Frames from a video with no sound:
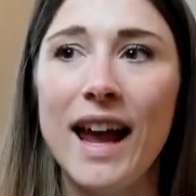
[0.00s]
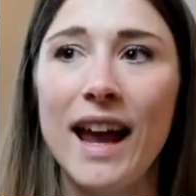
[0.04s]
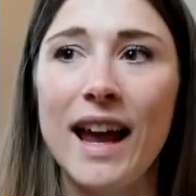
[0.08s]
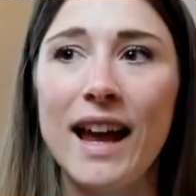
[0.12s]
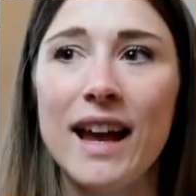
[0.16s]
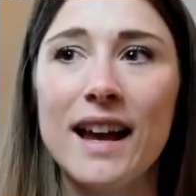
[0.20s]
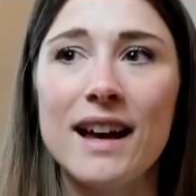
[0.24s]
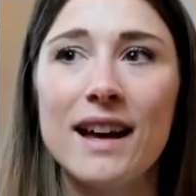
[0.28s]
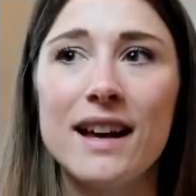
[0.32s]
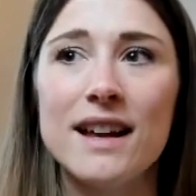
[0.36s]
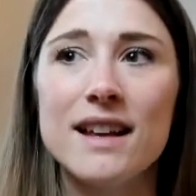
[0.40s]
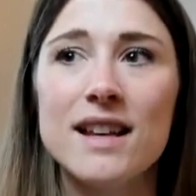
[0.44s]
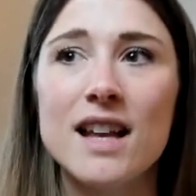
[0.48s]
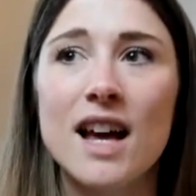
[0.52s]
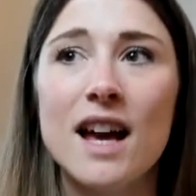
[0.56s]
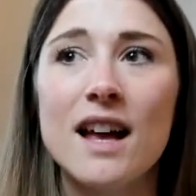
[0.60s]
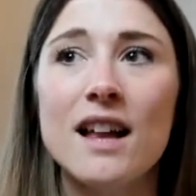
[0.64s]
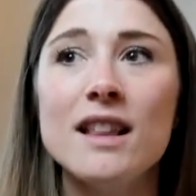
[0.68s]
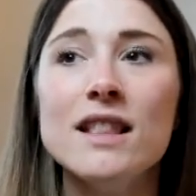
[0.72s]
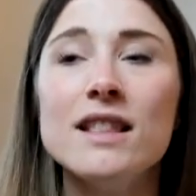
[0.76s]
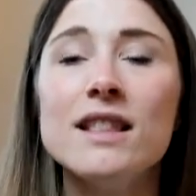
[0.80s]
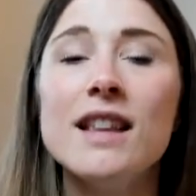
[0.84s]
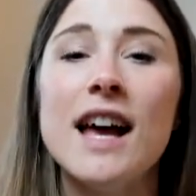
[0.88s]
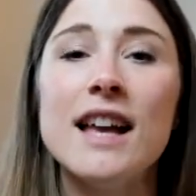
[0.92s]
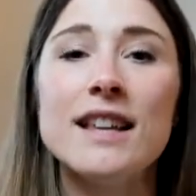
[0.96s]
And
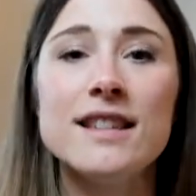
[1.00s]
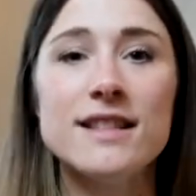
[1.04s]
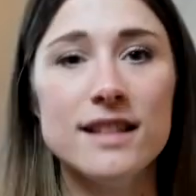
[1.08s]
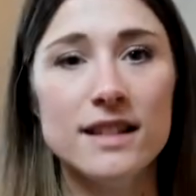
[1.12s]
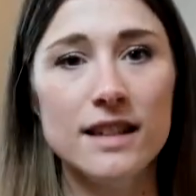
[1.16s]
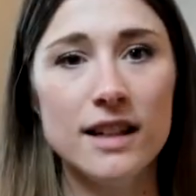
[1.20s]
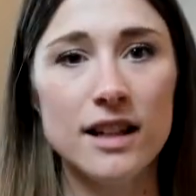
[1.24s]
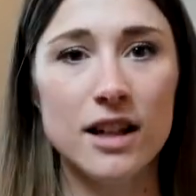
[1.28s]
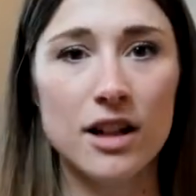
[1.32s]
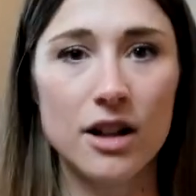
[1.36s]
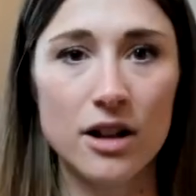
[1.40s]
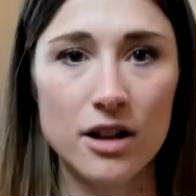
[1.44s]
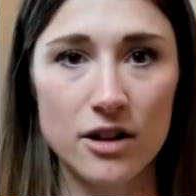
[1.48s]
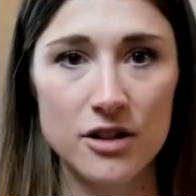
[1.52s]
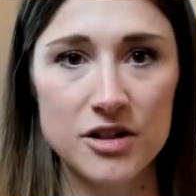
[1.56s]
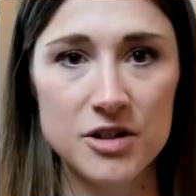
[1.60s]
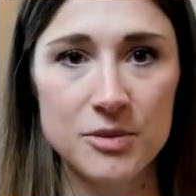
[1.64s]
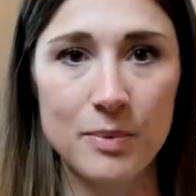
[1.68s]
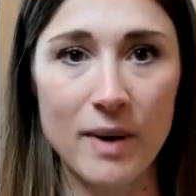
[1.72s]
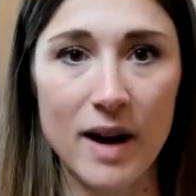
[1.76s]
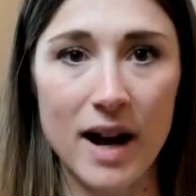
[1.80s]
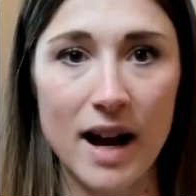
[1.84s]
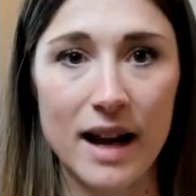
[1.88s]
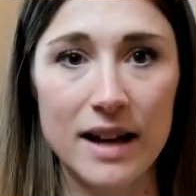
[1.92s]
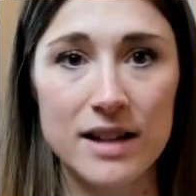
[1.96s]
less than a year goes
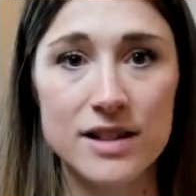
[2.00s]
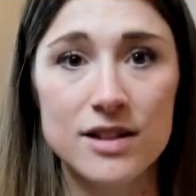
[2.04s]
by,